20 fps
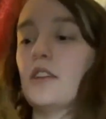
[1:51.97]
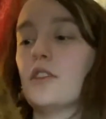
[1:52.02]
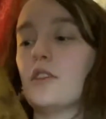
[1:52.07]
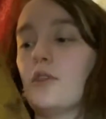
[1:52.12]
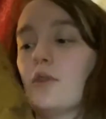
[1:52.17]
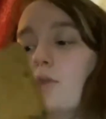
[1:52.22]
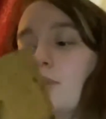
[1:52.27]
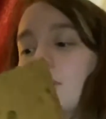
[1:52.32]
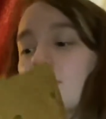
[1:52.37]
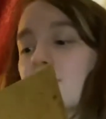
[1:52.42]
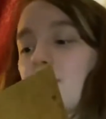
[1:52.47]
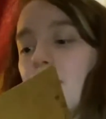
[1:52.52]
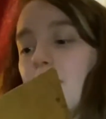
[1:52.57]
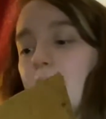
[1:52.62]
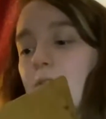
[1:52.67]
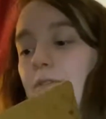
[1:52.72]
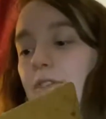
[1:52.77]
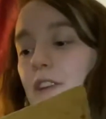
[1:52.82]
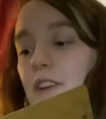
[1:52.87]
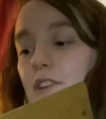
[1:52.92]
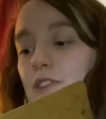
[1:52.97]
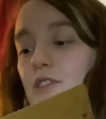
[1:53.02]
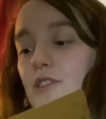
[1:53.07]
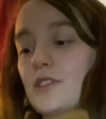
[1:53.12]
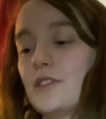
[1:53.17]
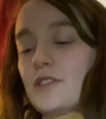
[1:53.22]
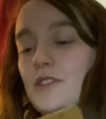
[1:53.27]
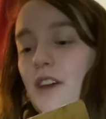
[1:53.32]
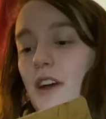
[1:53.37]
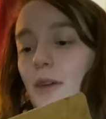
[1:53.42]
once I finish
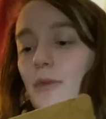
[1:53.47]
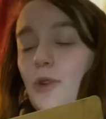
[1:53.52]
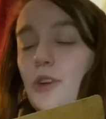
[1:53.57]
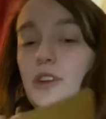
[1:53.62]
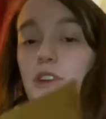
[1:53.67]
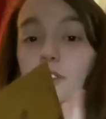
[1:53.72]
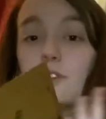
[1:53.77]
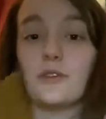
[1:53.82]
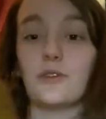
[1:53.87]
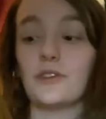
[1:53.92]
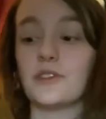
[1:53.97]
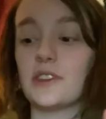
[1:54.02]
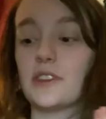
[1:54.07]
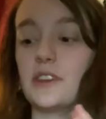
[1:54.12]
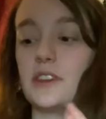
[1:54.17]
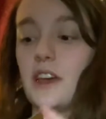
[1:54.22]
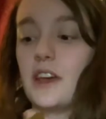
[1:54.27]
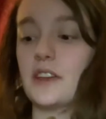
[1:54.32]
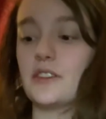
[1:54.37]
this, I want to use it